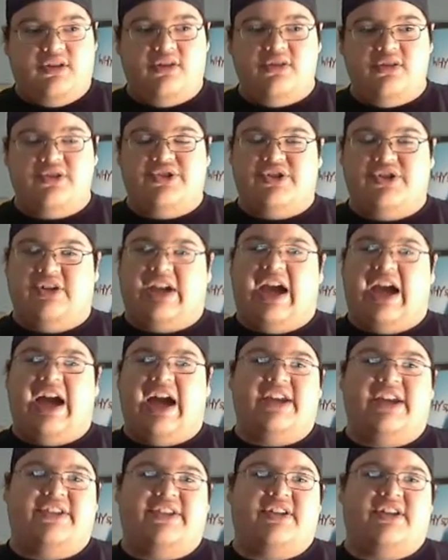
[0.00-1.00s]
So
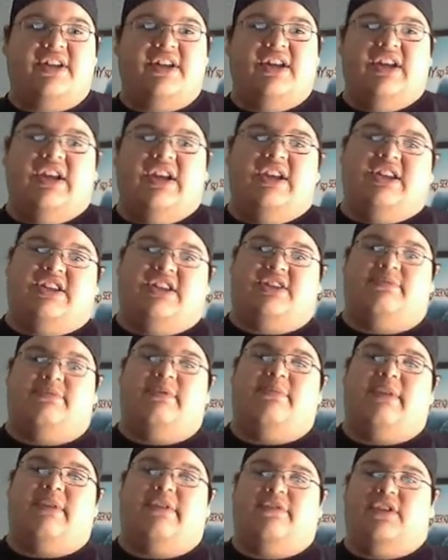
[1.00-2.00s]
guys, this has
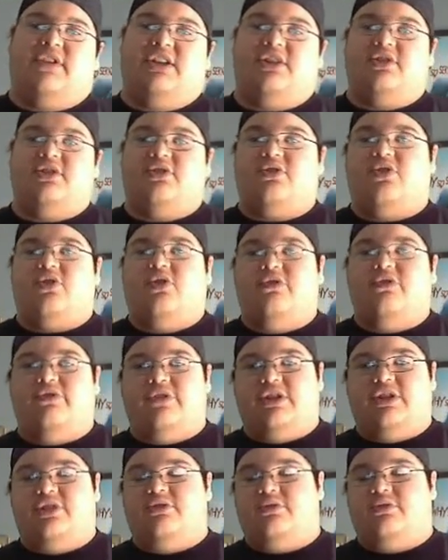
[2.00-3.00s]
been my video.
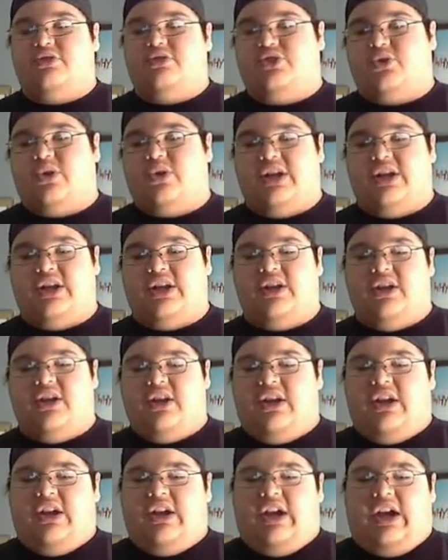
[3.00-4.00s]
Hopefully you enjoyed it.
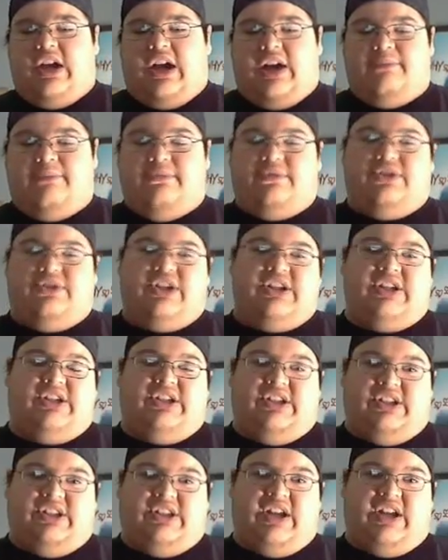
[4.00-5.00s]
I'm
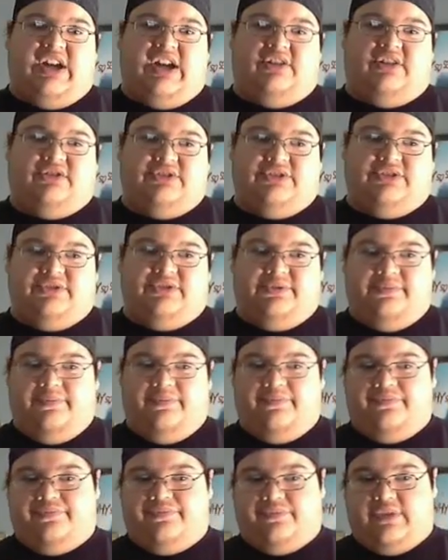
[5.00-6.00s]
JC Styles,
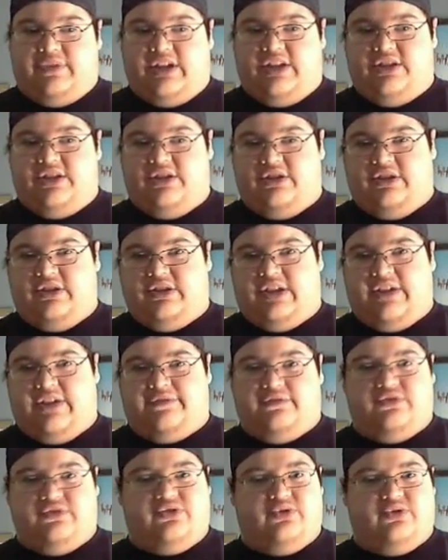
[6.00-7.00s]
and you're either
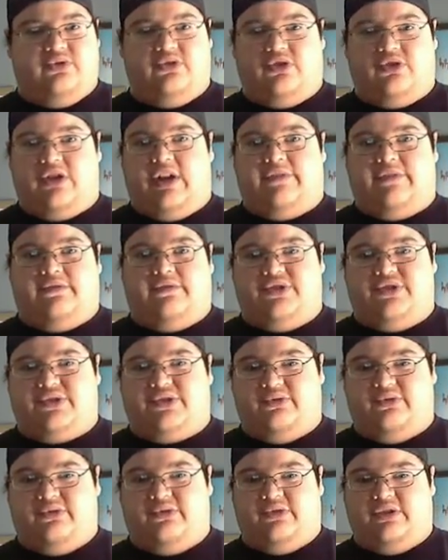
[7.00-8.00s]
effing true or you're effing
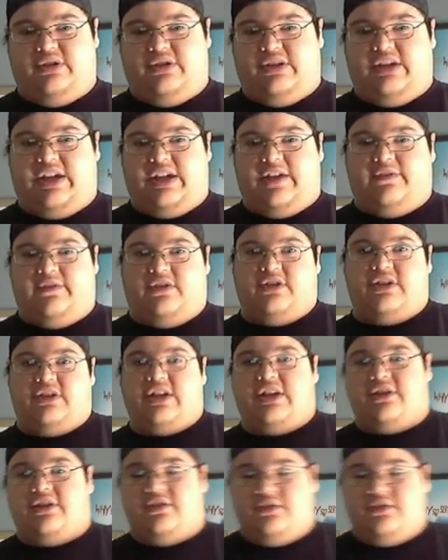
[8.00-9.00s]
screwed. Have a good day.